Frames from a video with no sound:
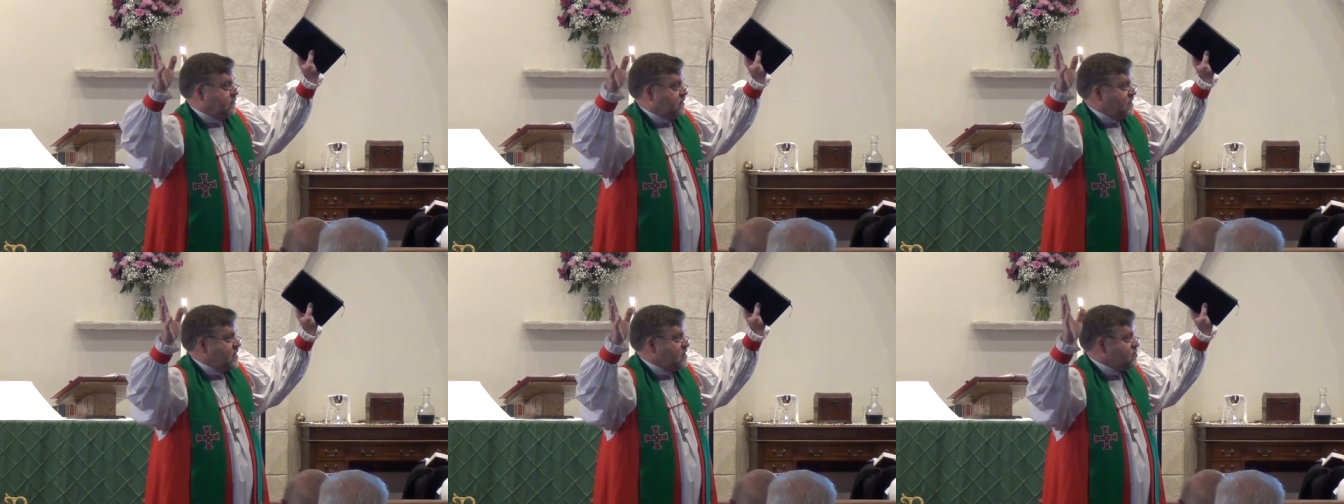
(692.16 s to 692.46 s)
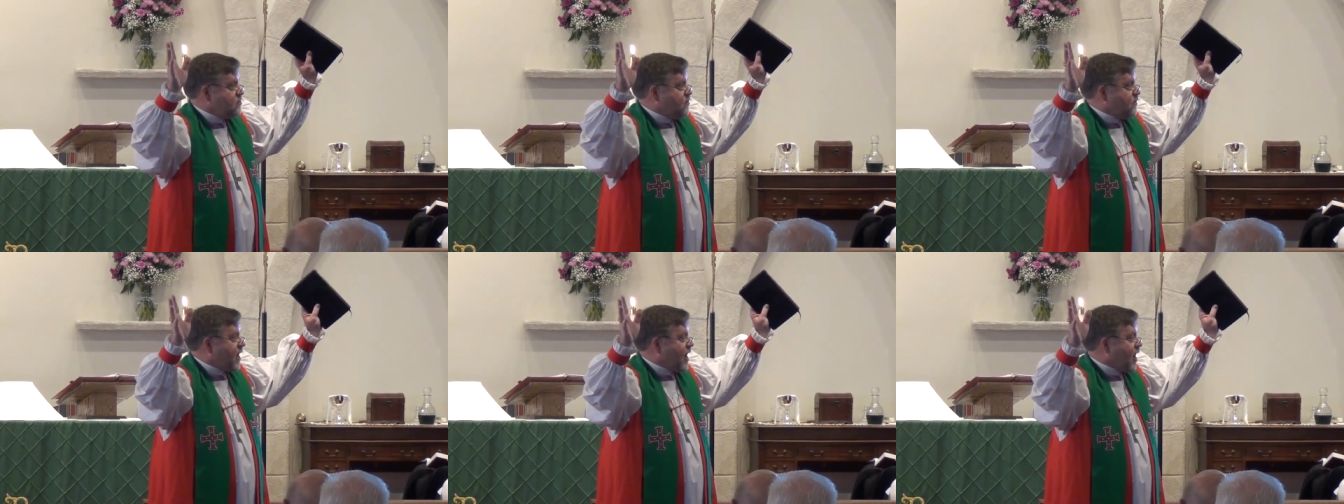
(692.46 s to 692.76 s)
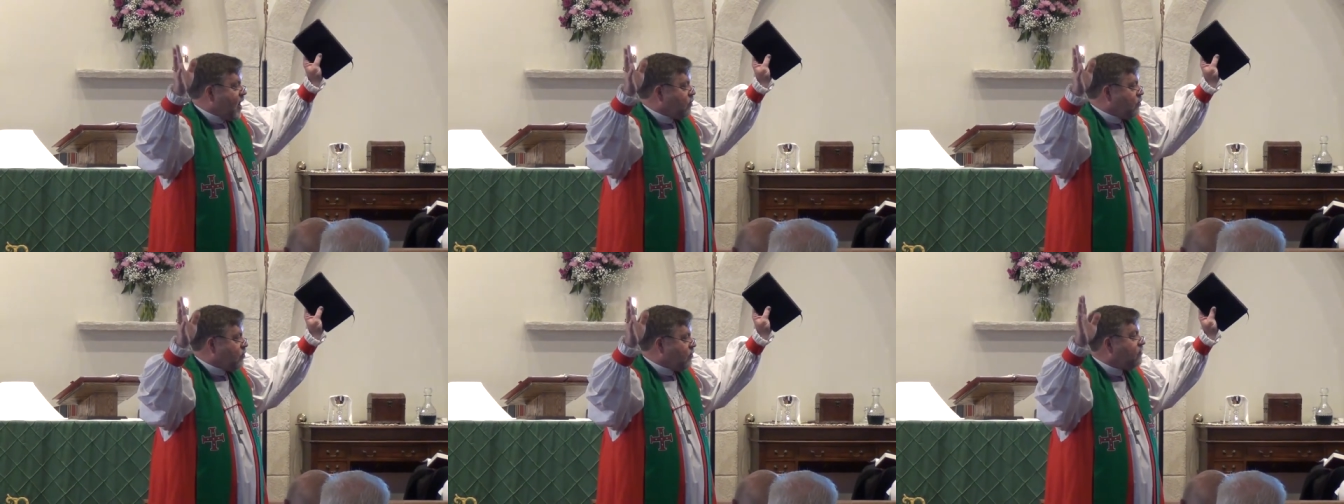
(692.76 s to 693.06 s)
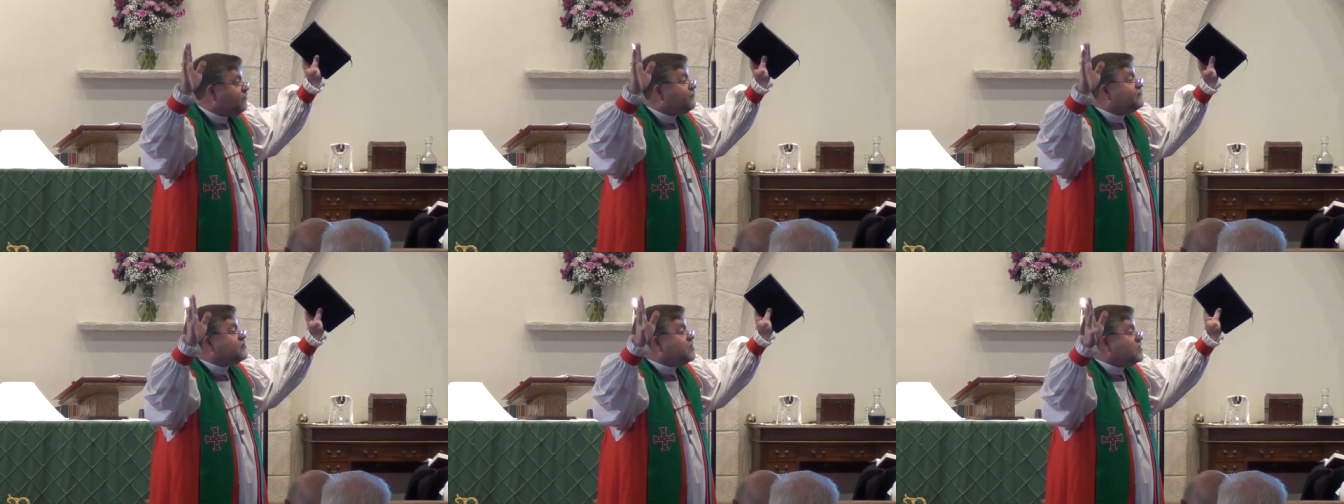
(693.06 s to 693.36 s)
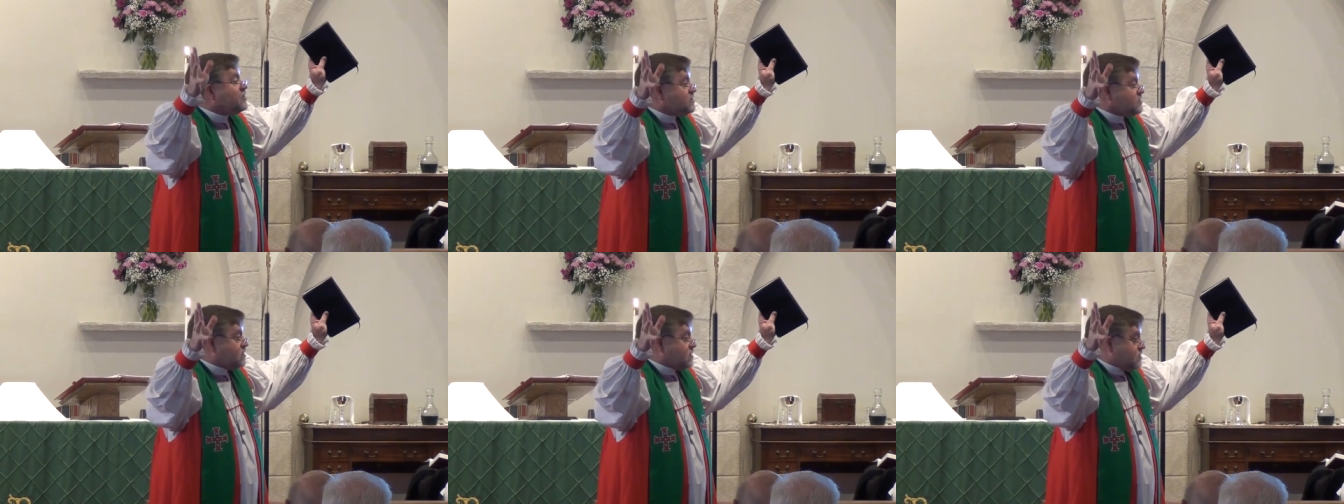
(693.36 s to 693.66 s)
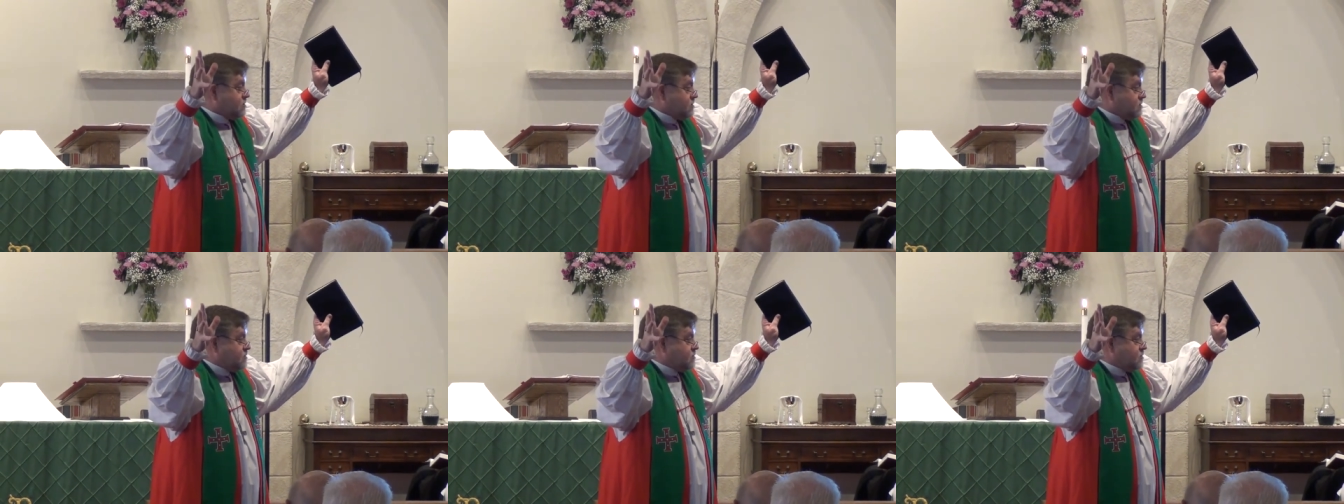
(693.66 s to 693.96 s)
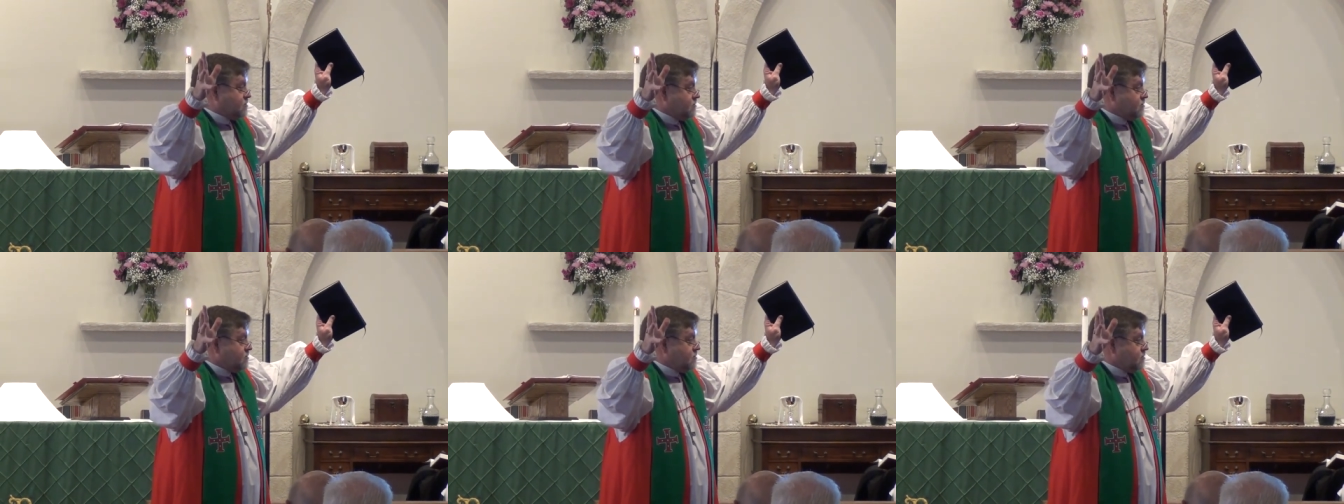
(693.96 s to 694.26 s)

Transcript: in the power of Jesus.